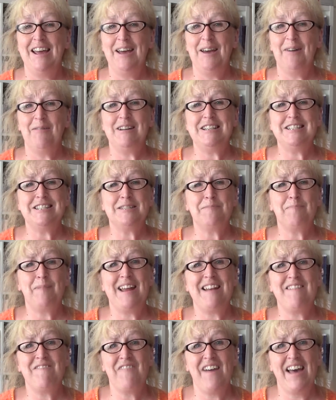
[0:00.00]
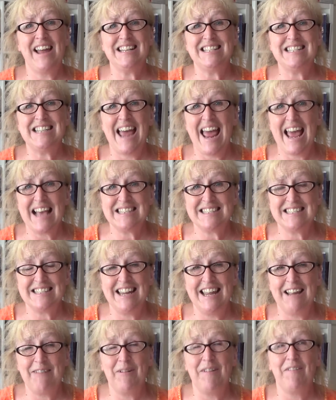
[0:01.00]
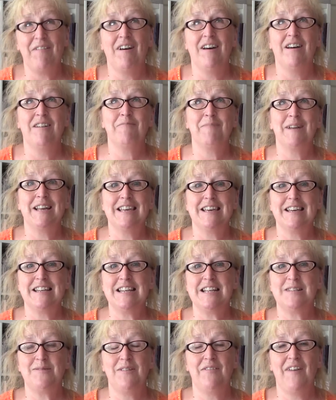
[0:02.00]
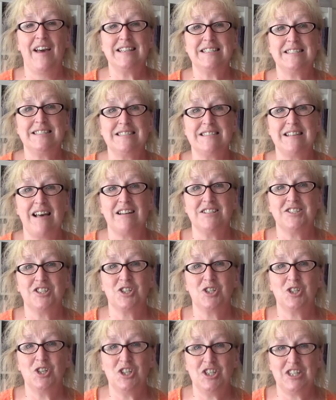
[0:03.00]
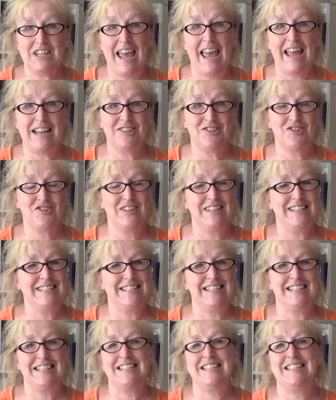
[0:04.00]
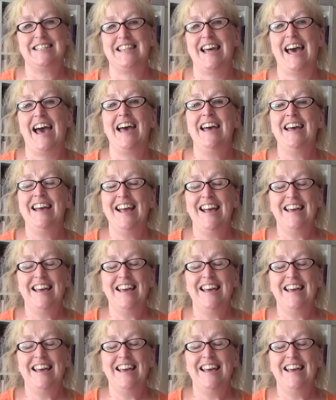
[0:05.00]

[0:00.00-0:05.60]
which has been fantastic. Oh my goodness, we've had such good entries into that.